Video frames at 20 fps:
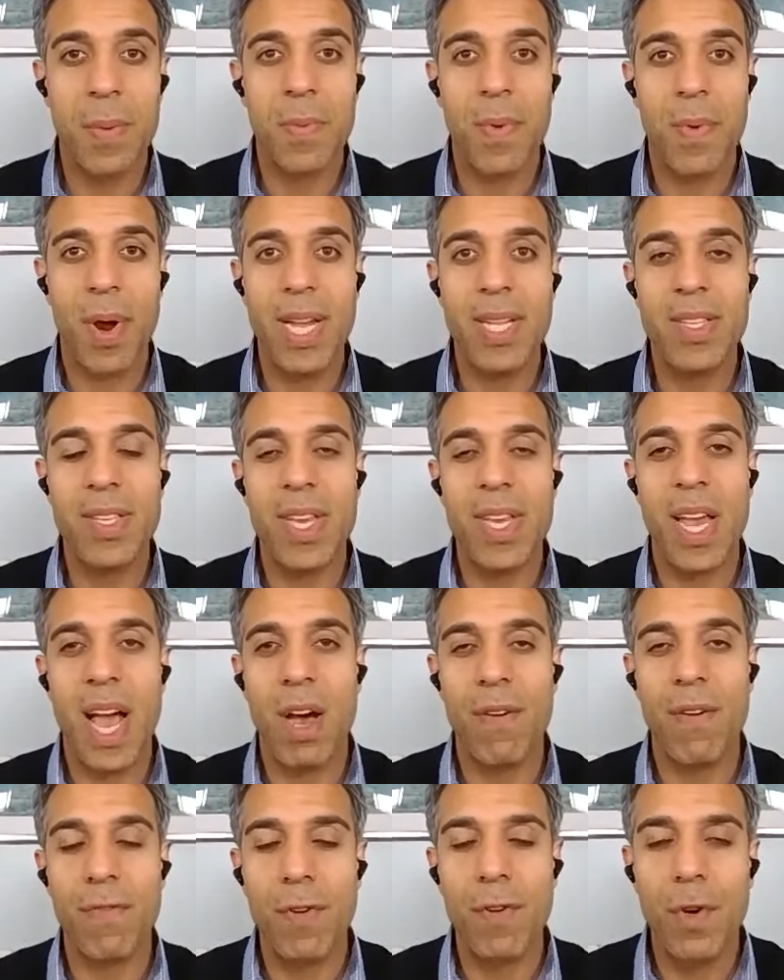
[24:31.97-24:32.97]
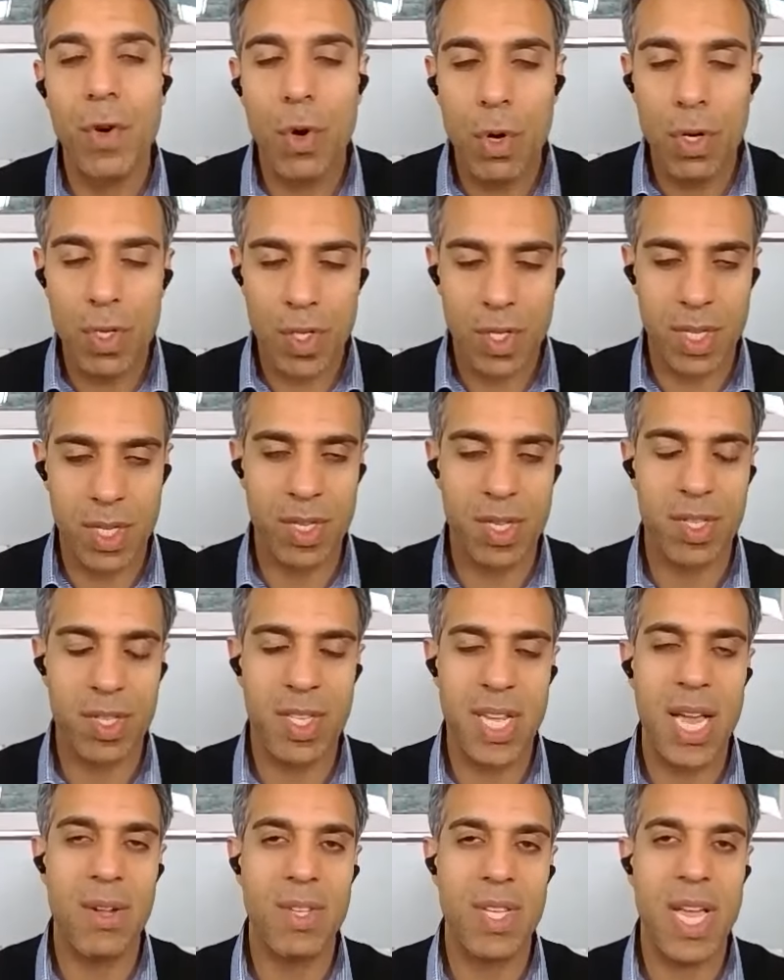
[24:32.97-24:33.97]
right? Of course, there's a
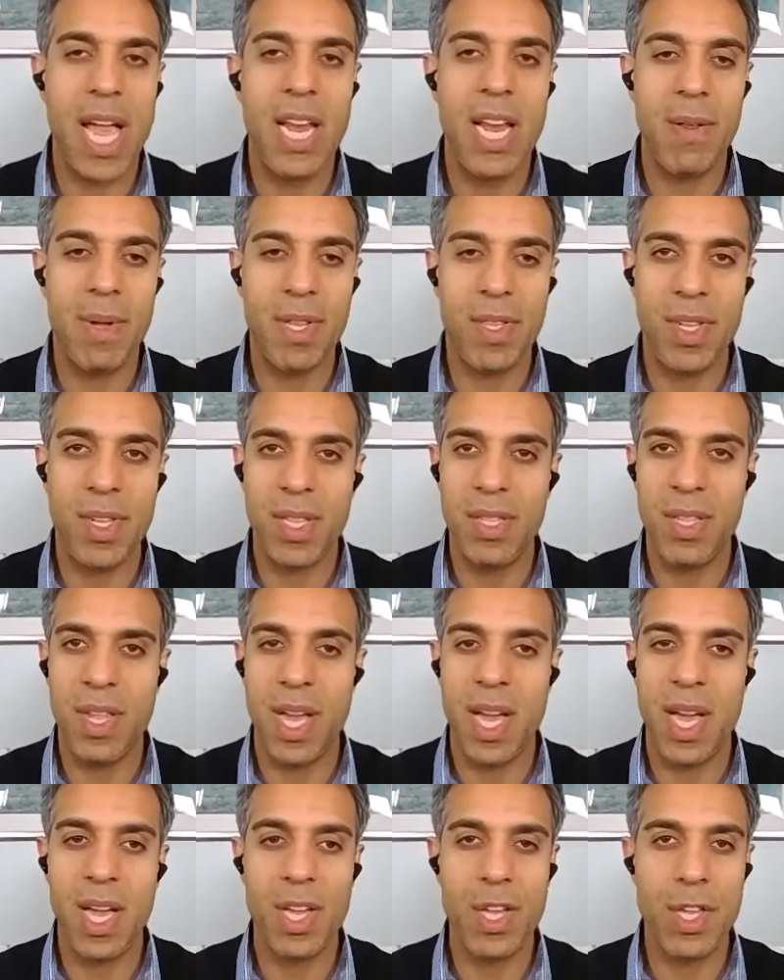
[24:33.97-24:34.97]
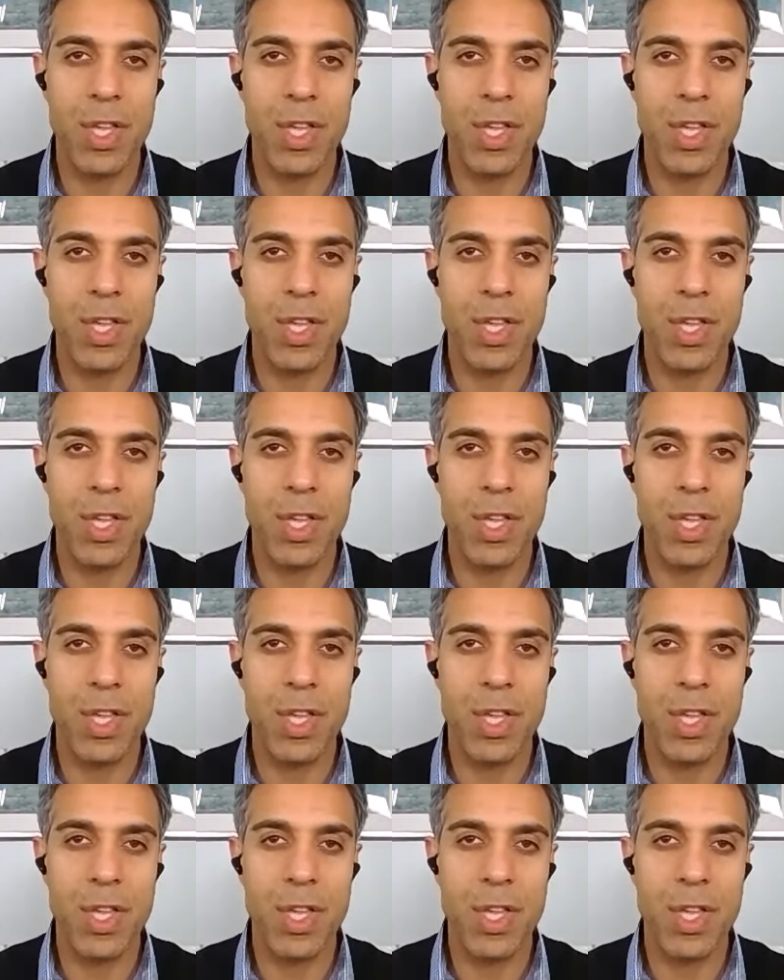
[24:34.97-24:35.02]
sales element in there.